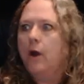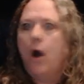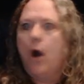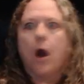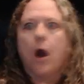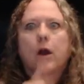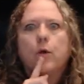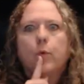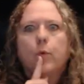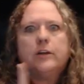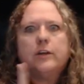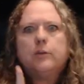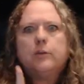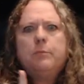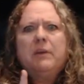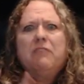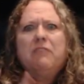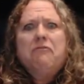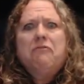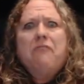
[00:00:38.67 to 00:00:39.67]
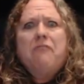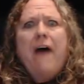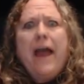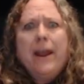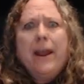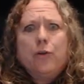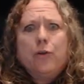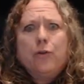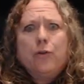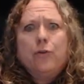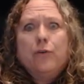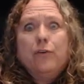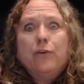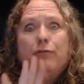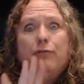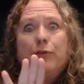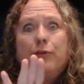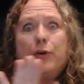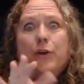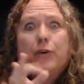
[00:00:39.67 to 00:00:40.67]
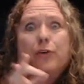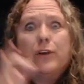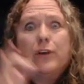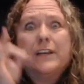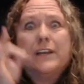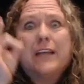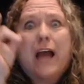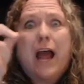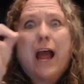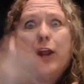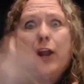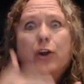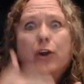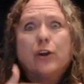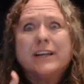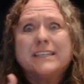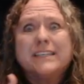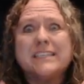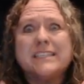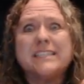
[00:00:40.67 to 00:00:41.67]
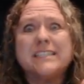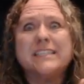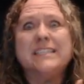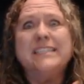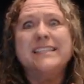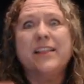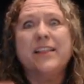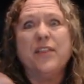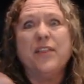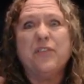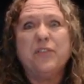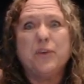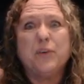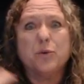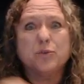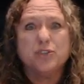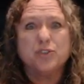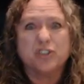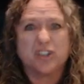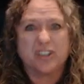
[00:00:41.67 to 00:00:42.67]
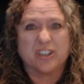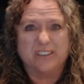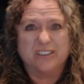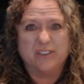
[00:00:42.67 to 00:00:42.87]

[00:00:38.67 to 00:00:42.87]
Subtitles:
are going to be vital for your entire existence in the future.